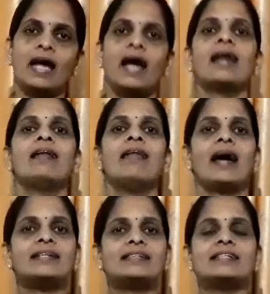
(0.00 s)
And
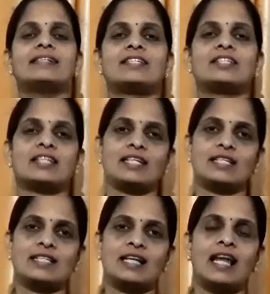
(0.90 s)
light
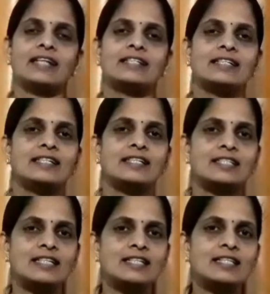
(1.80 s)
industries
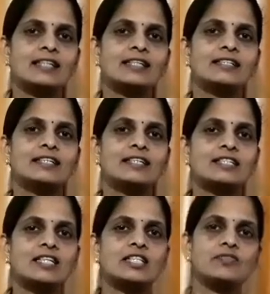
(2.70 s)
are the
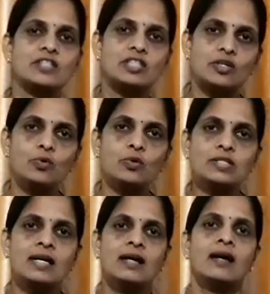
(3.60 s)
industries which
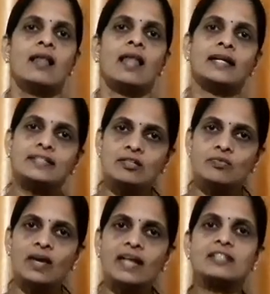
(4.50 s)
use light in
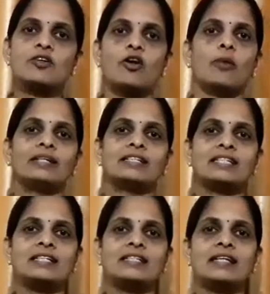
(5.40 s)
weight raw
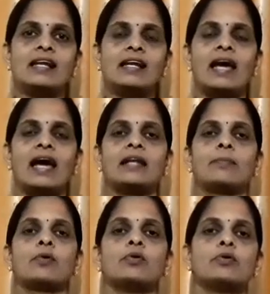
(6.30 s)
material and
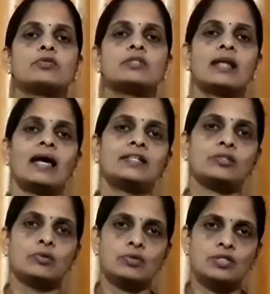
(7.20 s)
produce light
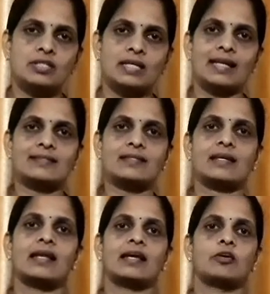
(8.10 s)
goods,
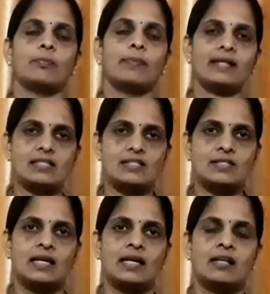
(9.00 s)
electrical equipments,
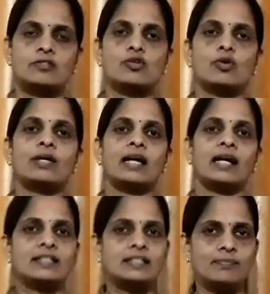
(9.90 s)
electronic
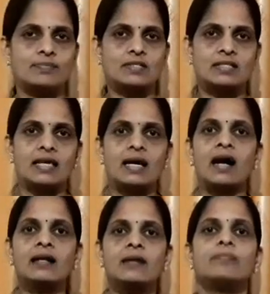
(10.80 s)
items. They are
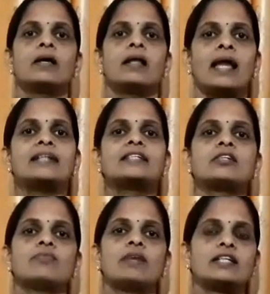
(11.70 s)
light
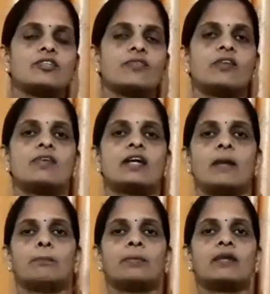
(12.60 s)
in weight when we
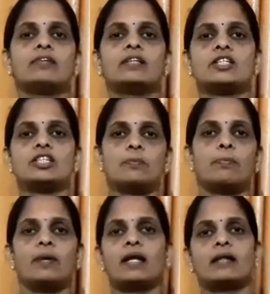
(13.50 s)
compare with the ship
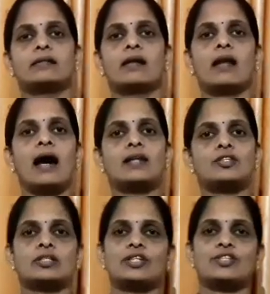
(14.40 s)
and other large
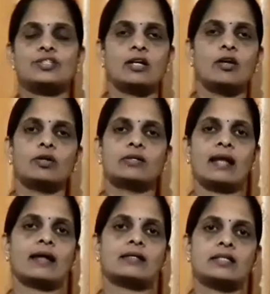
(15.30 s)
industrial or
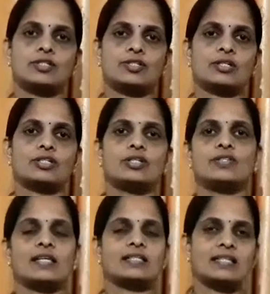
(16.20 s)
tractors, threshers,
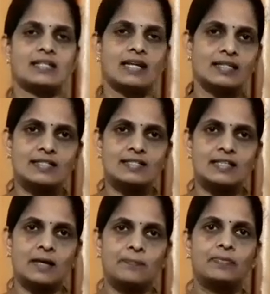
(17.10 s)
etc.
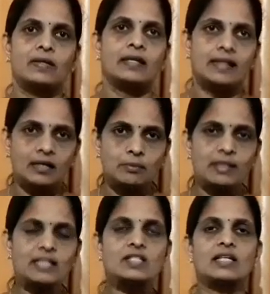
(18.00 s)
etc. That
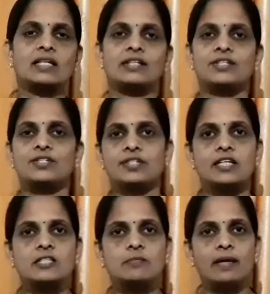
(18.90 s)
means
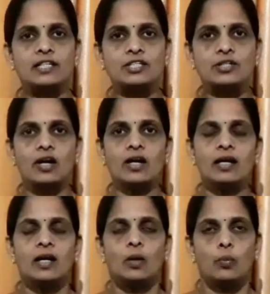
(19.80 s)
industries based on
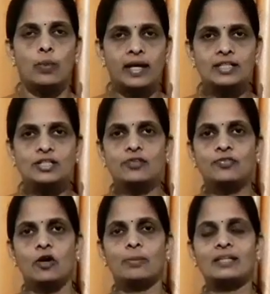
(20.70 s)
weight of
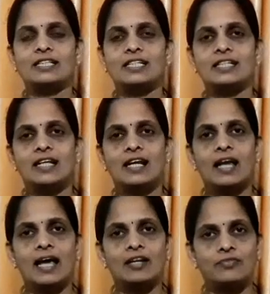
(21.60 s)
raw material
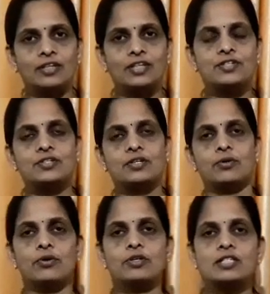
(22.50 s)
and finished
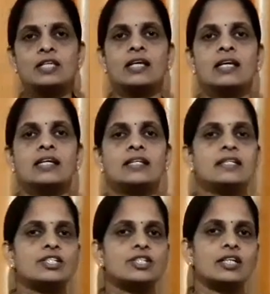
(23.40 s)
goods.
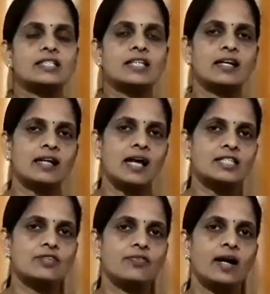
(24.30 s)
Industries are
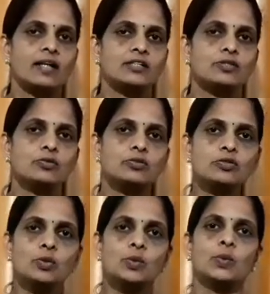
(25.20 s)
classified into
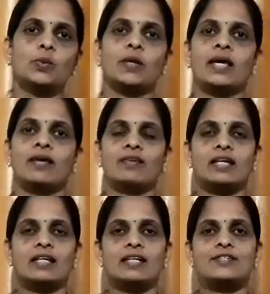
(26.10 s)
2: heavy
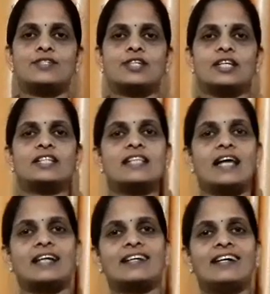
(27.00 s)
industries
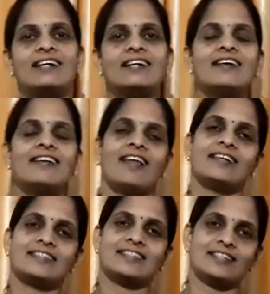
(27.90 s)
and
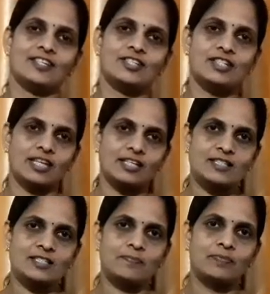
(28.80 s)
light
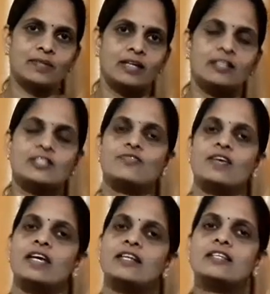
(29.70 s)
industries. This
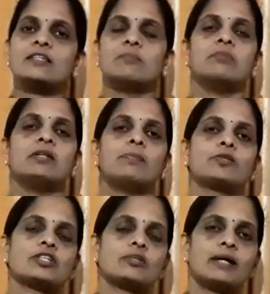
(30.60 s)
very simple
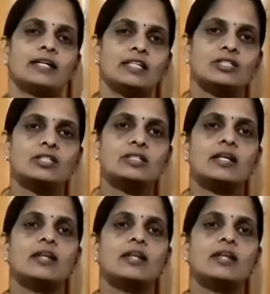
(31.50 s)
portion, my dear children.